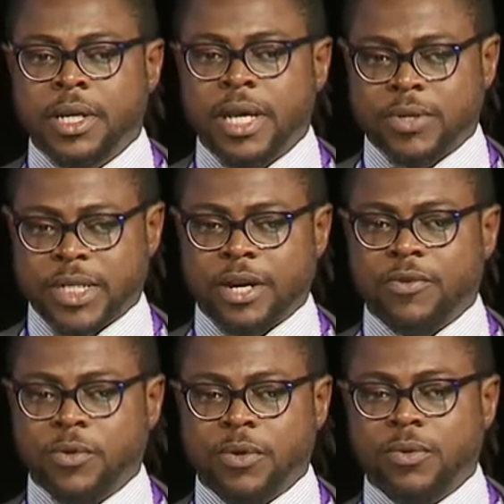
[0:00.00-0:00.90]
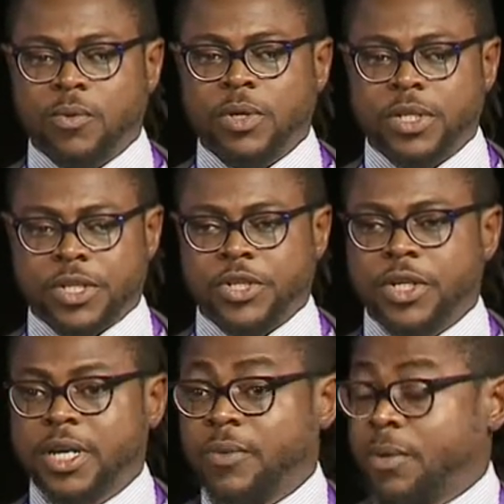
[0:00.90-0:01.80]
That was kind of one
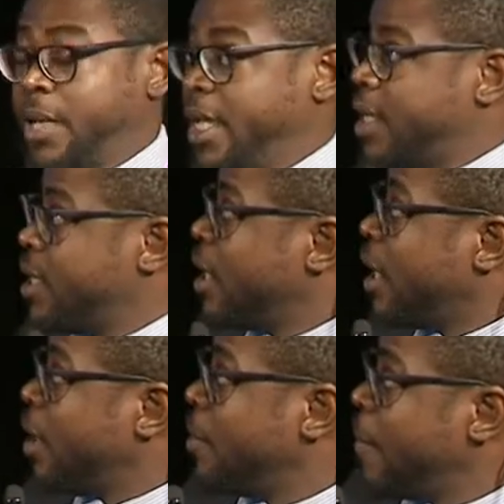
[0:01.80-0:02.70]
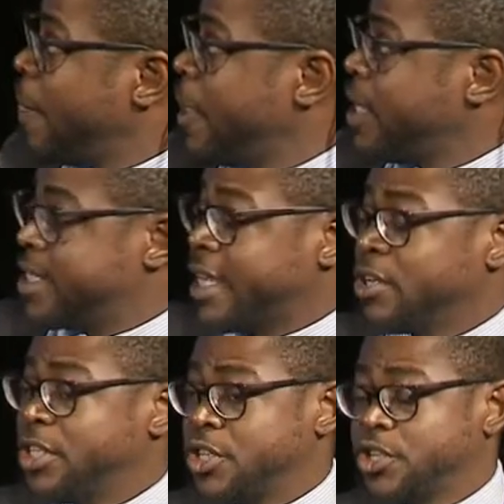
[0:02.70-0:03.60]
decision that we made. The
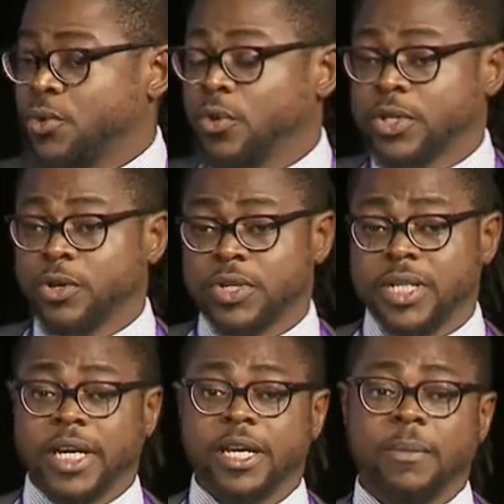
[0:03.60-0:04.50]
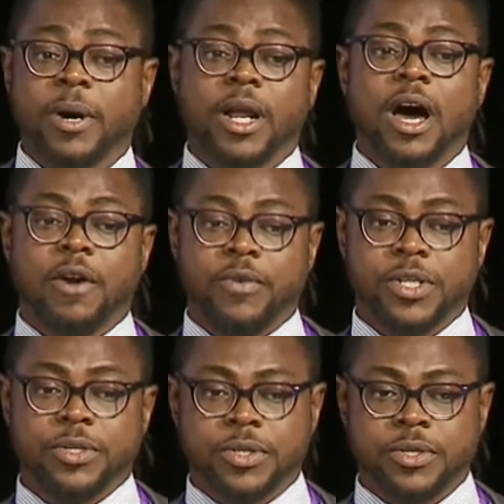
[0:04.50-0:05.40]
second decision was also thinking about our
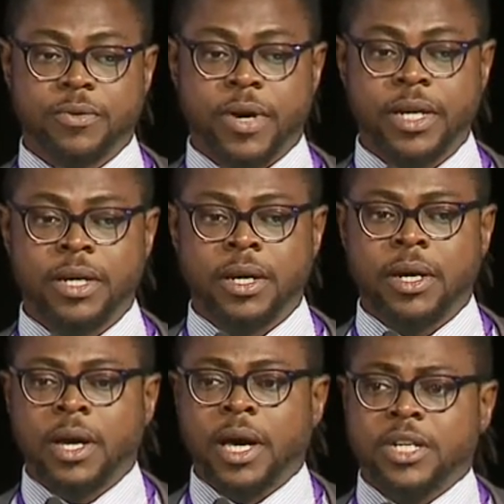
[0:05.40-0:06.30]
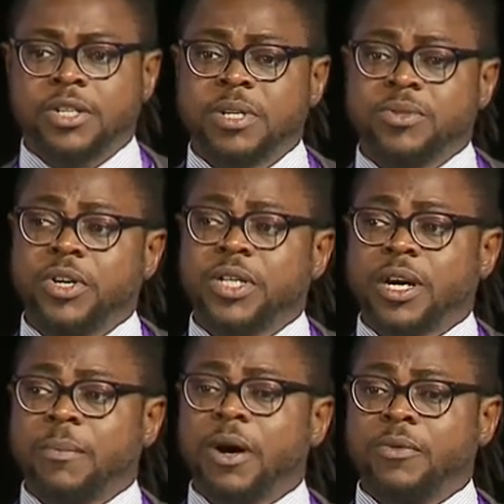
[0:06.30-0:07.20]
resource, right? And sometimes when you
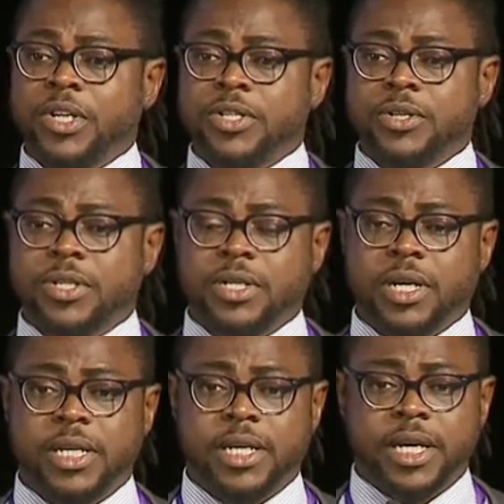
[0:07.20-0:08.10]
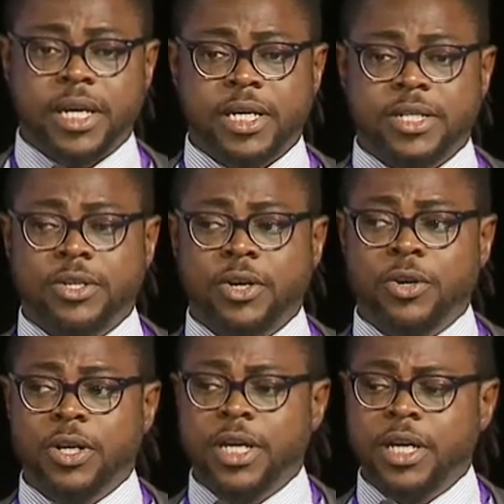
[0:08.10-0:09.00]
think about resource, it's not
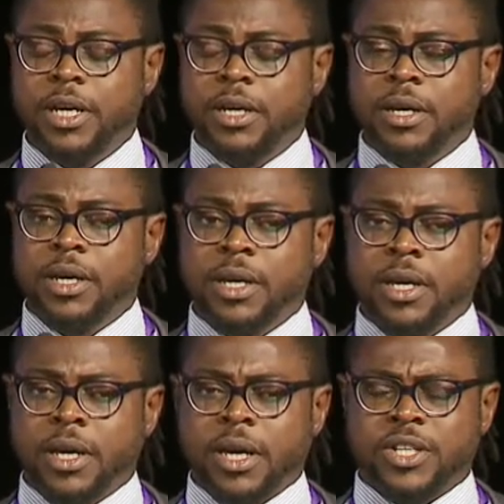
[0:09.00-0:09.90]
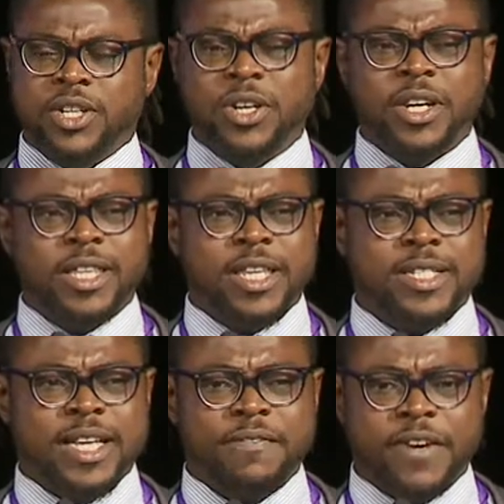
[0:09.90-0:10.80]
only
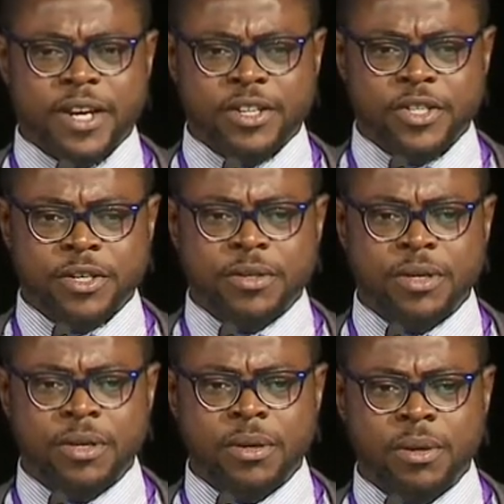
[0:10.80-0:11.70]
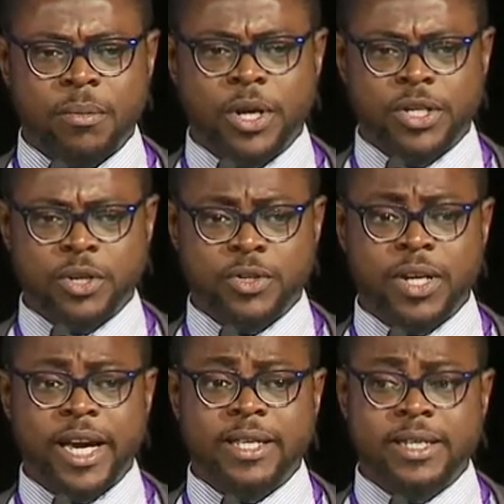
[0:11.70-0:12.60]
things like financial, but it's also
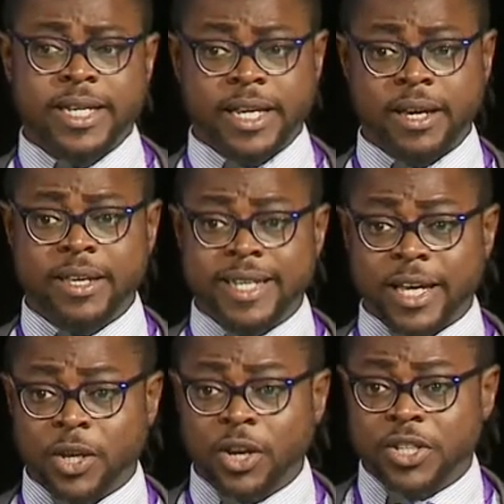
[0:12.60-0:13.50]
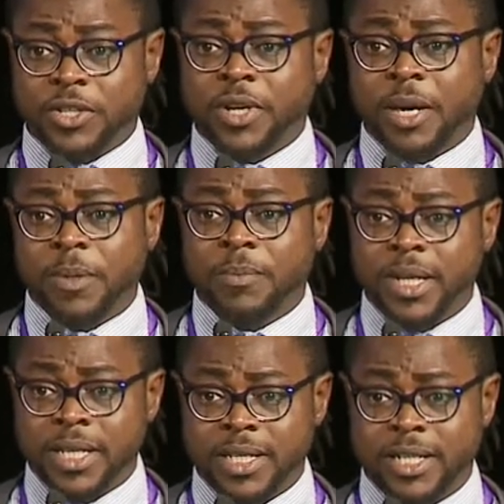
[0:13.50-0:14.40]
like the technological
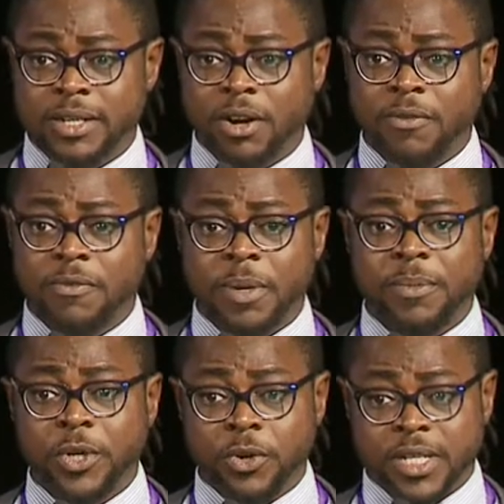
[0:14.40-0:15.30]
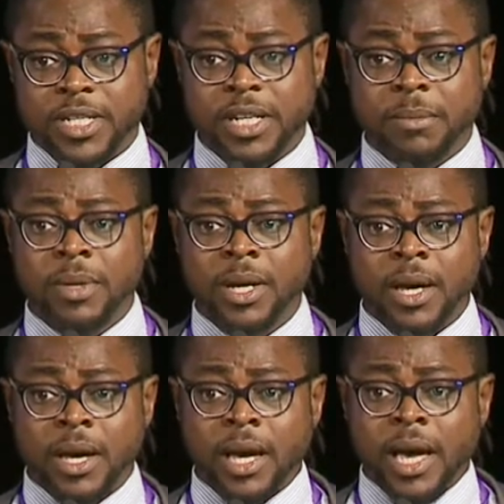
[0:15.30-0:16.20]
capabilities of maybe your team
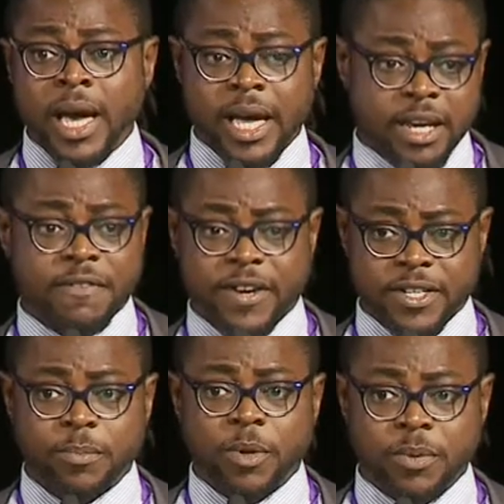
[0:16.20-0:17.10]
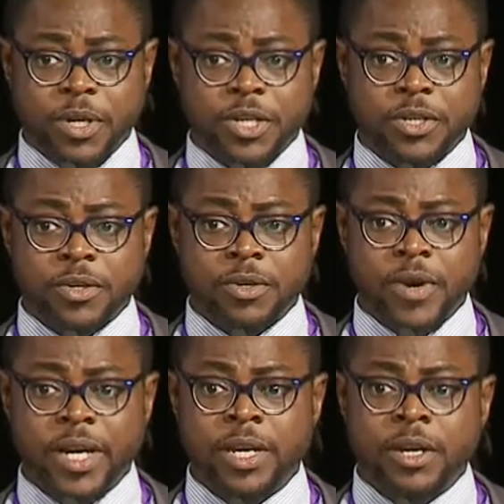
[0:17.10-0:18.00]
and the affected population,
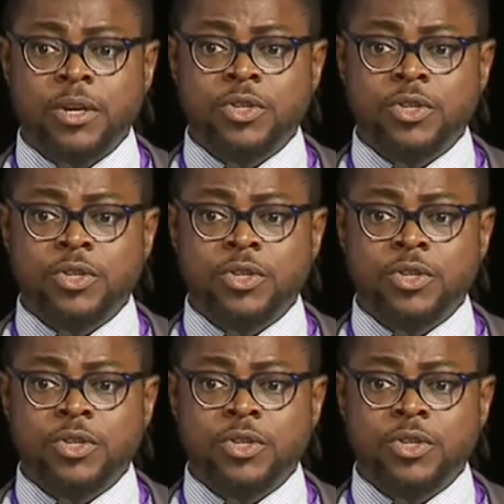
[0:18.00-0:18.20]
right?